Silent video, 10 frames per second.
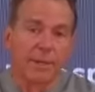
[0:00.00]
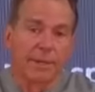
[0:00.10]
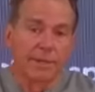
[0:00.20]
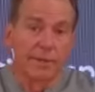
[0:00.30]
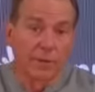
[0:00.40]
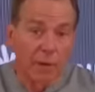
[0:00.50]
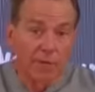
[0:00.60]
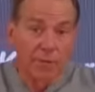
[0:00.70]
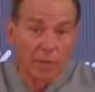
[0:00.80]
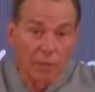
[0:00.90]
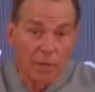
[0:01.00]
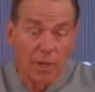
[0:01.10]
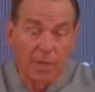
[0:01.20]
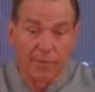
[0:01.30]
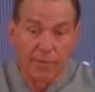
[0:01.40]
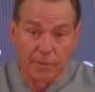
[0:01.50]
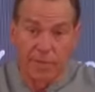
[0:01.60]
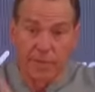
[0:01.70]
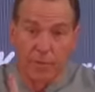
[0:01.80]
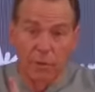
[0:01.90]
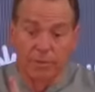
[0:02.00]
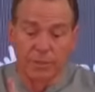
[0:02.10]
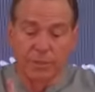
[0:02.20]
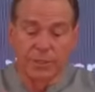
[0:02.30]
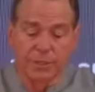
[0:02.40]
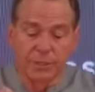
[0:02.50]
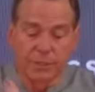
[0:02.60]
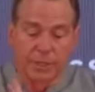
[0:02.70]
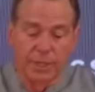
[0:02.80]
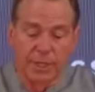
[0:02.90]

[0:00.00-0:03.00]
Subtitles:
they feel comfortable and confident playing one position.